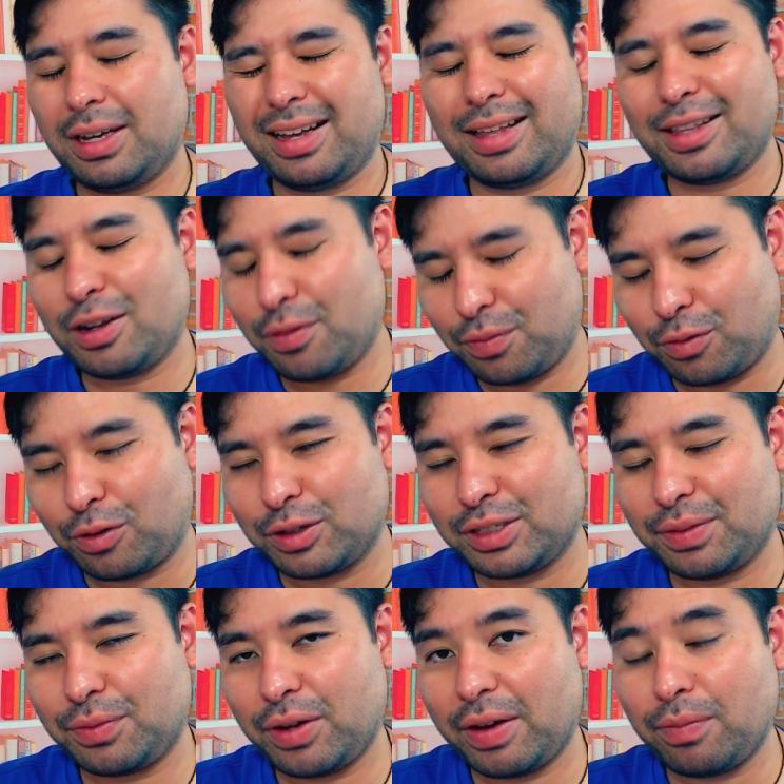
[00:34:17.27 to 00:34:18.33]
Then, of course,
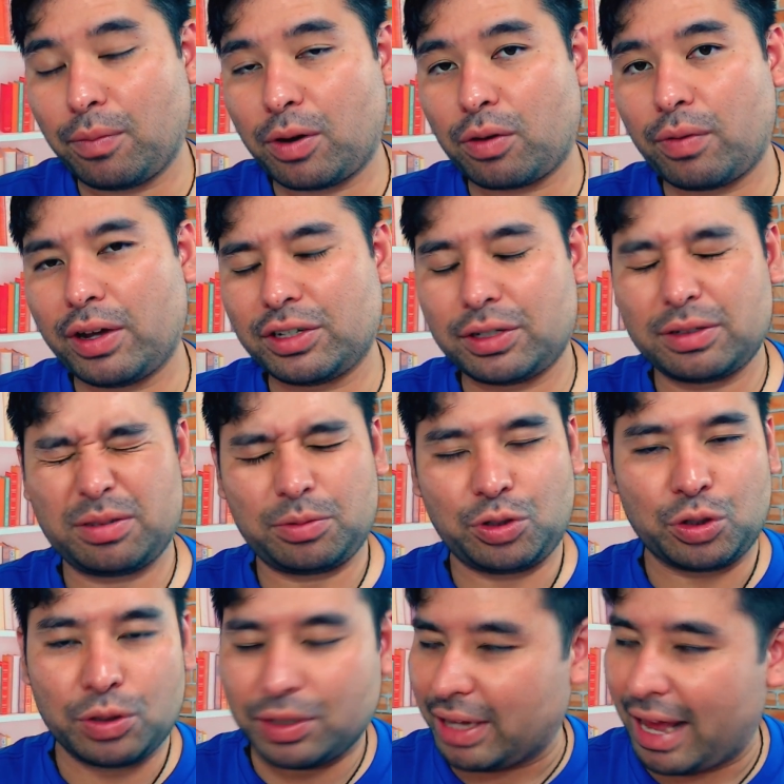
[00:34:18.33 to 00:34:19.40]
if you have more questions,
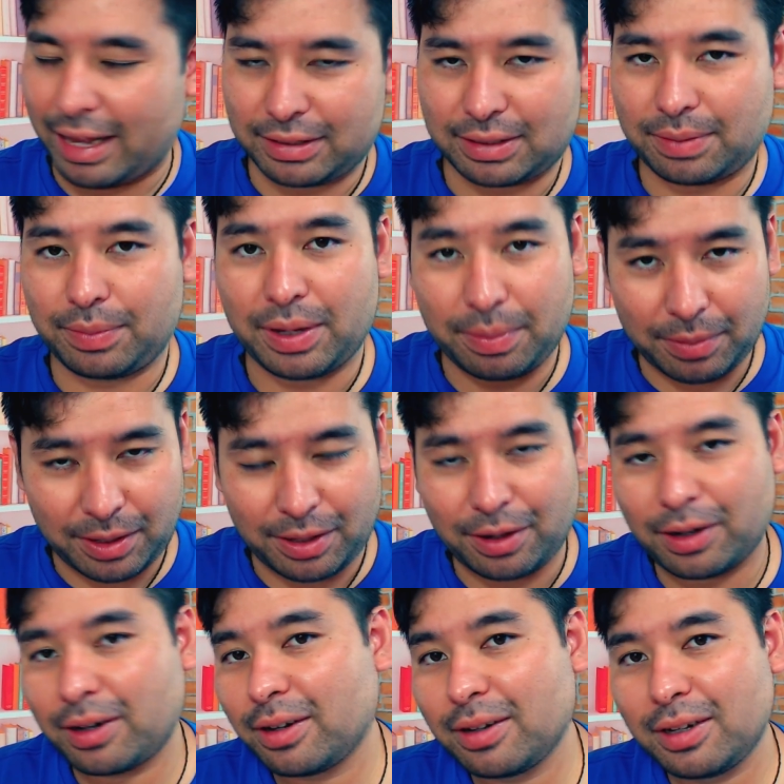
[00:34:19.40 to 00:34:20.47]
just ask me. I'm
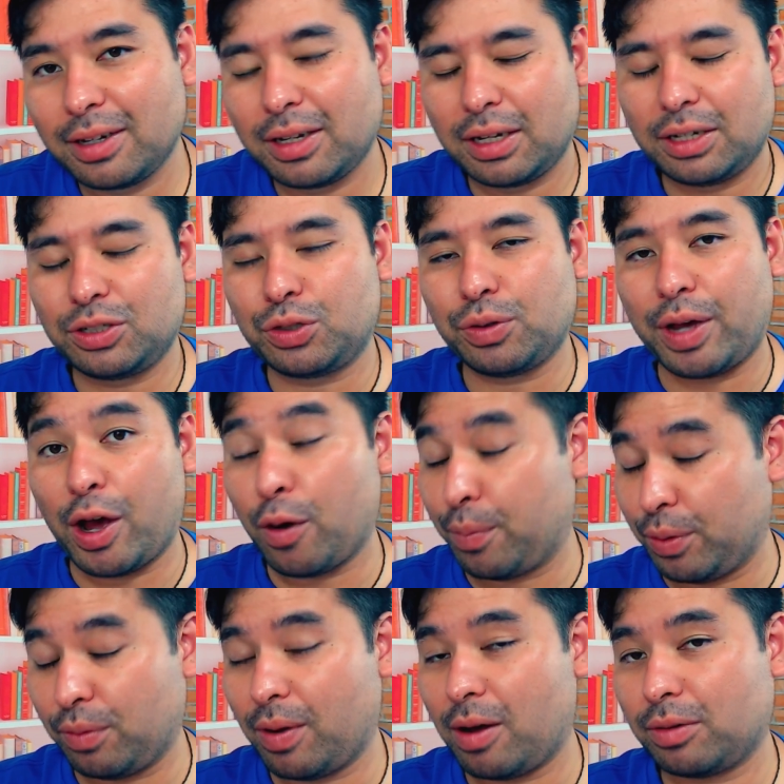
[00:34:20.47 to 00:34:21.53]
here to help
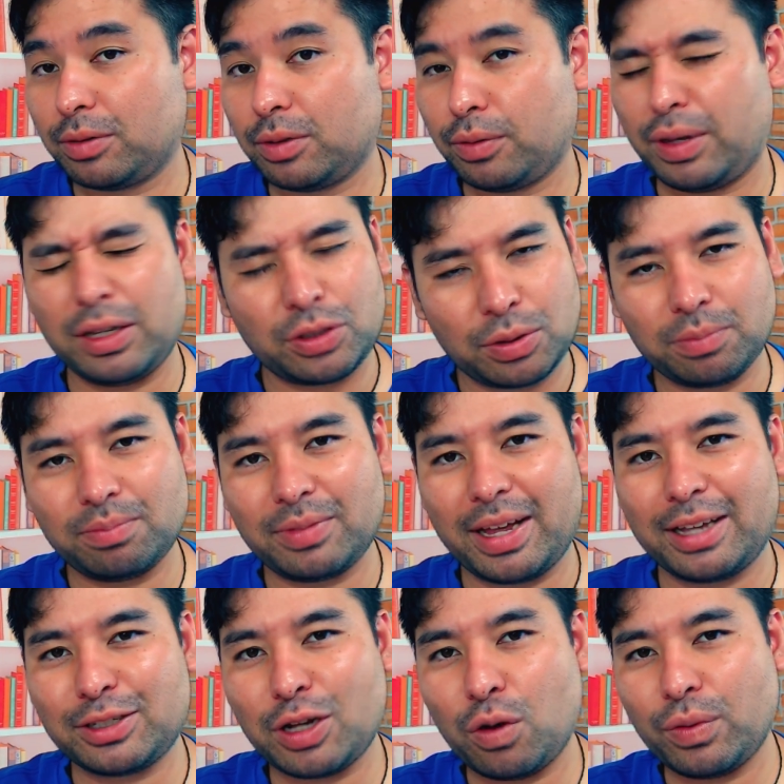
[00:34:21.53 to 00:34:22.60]
you out. Okay, so
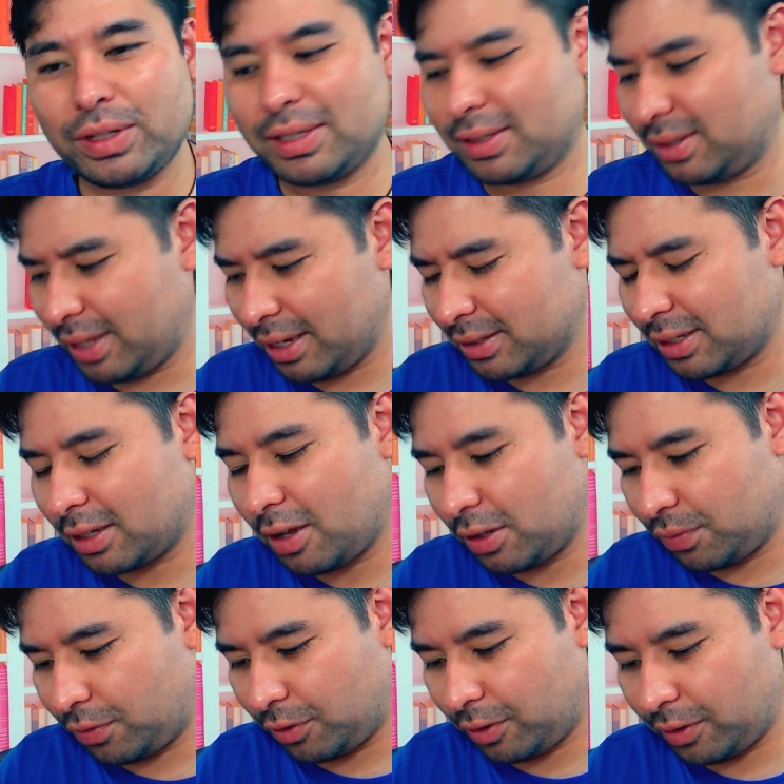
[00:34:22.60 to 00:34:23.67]
as always, thanks a
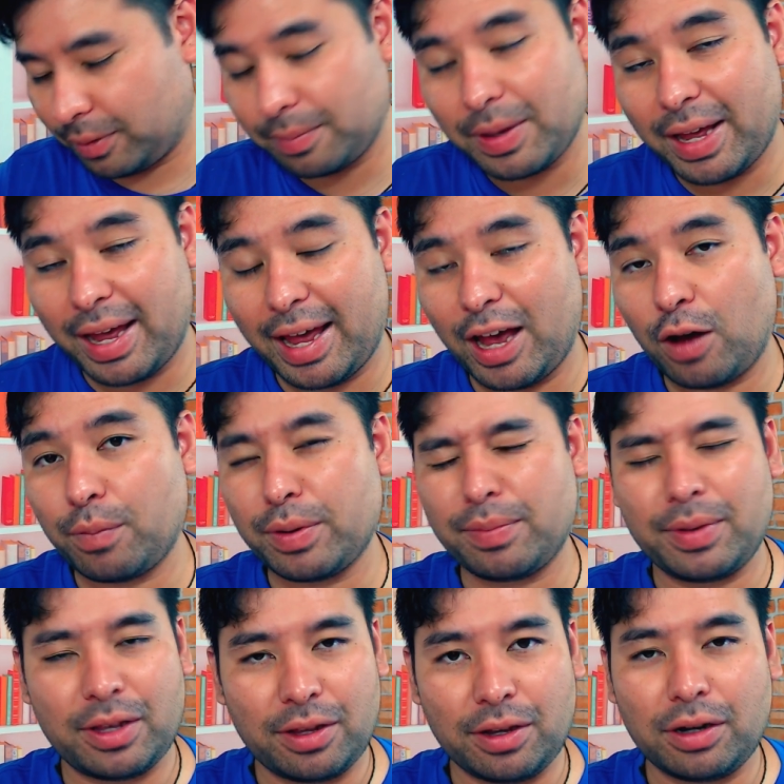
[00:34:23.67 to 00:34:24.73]
lot for helping
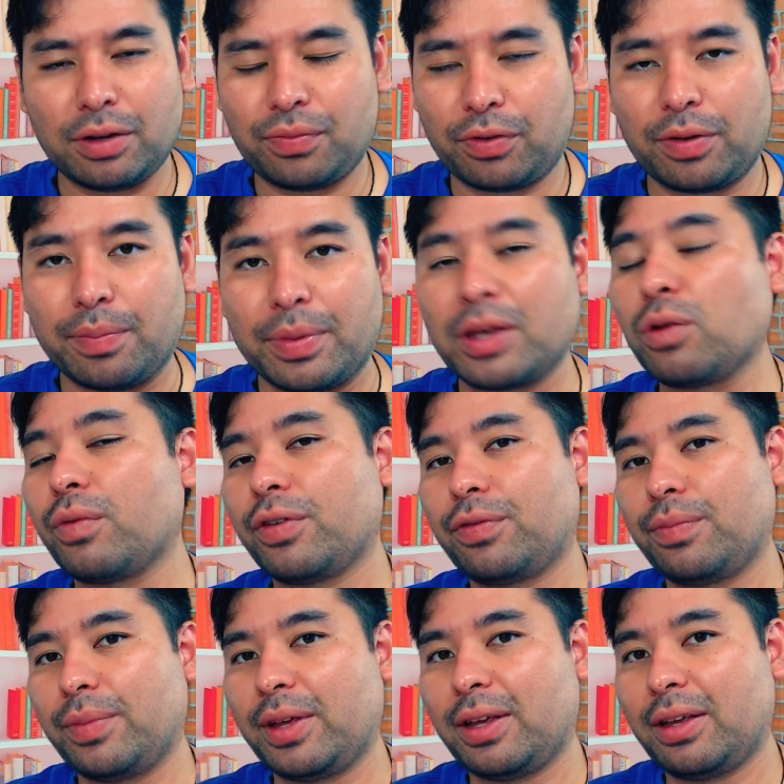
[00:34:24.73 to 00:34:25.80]
me here, for being
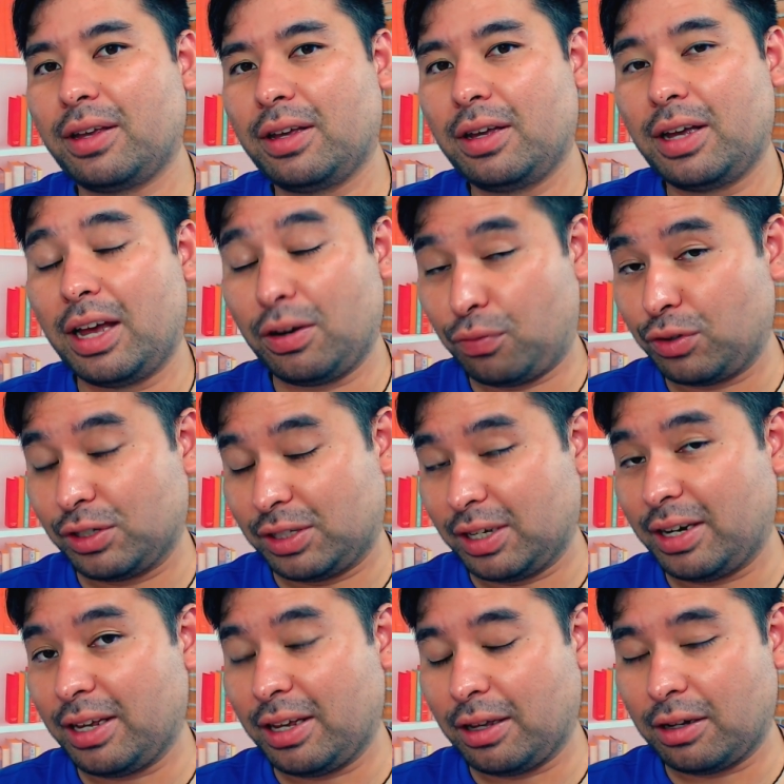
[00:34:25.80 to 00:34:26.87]
with me, and for
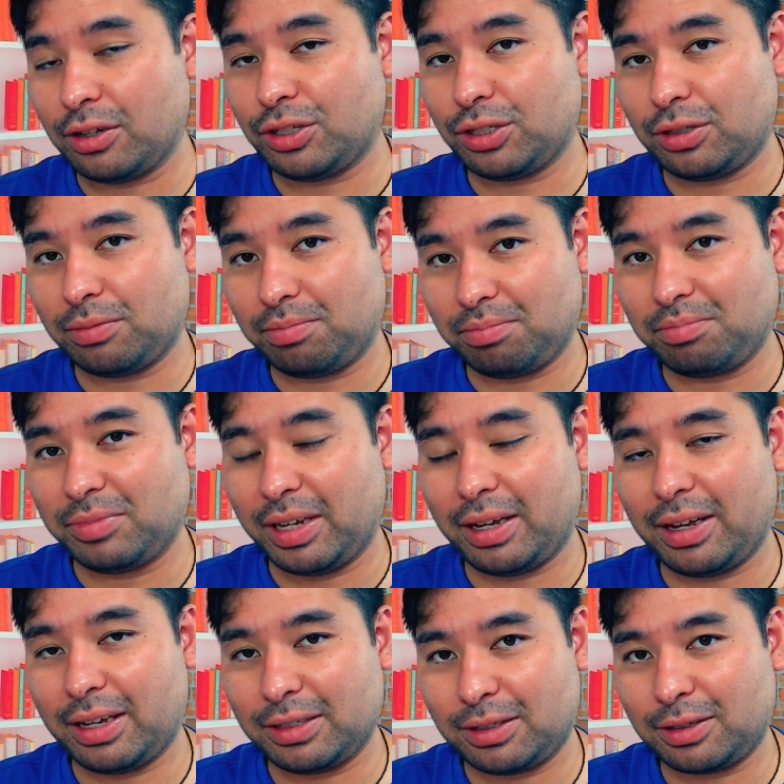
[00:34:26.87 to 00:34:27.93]
studying English. Yeah,
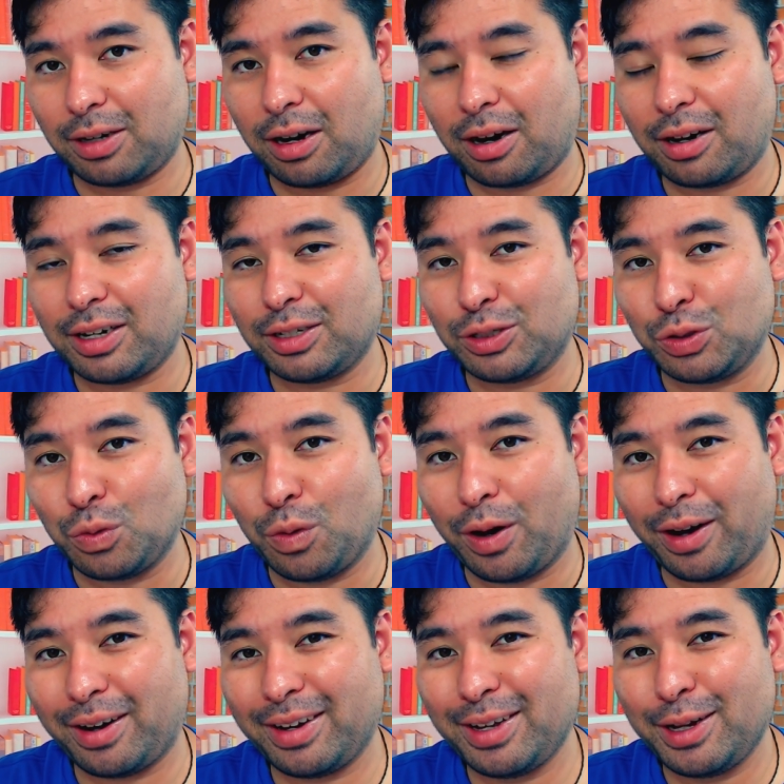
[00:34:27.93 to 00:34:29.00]
as hard as you
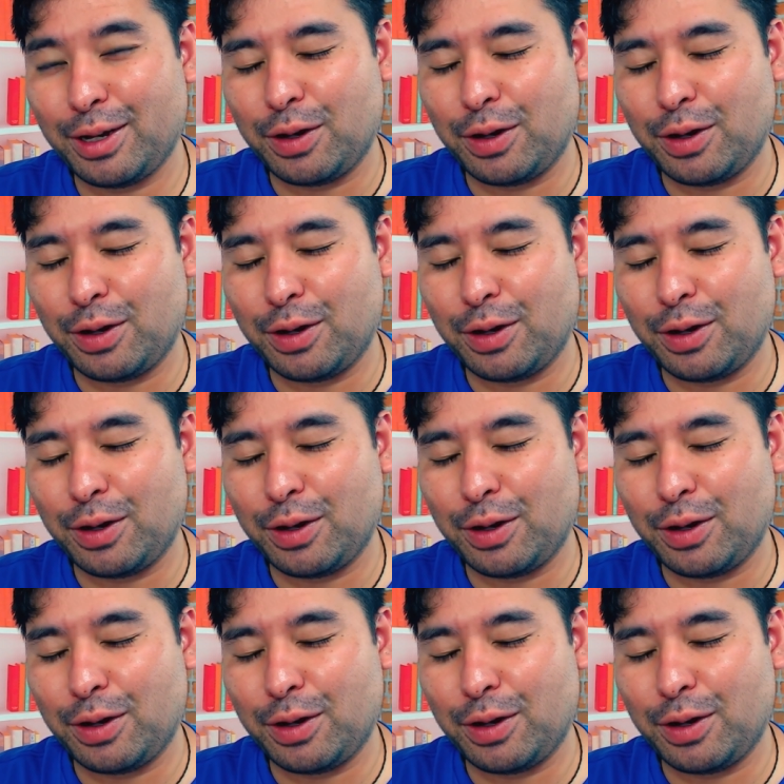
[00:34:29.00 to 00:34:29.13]
are.